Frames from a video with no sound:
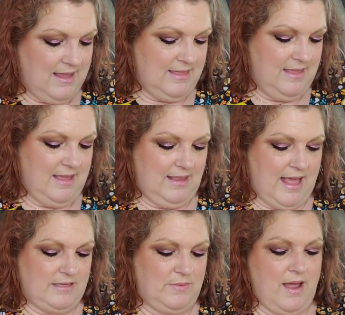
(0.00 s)
And then
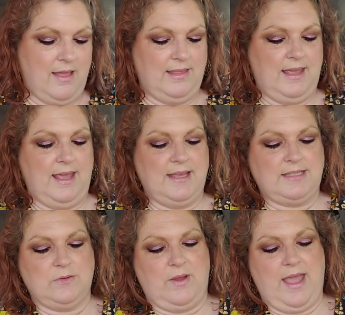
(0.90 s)
last but not
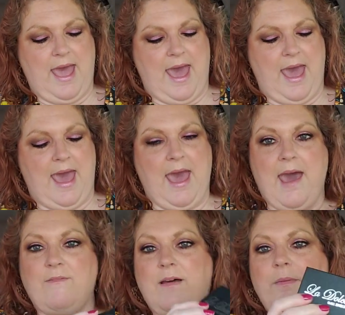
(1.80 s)
least, we
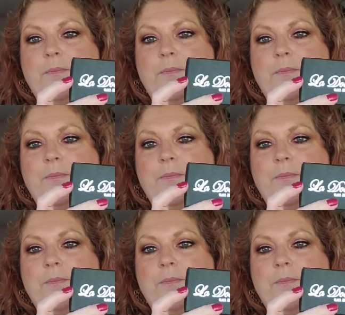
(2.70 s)
have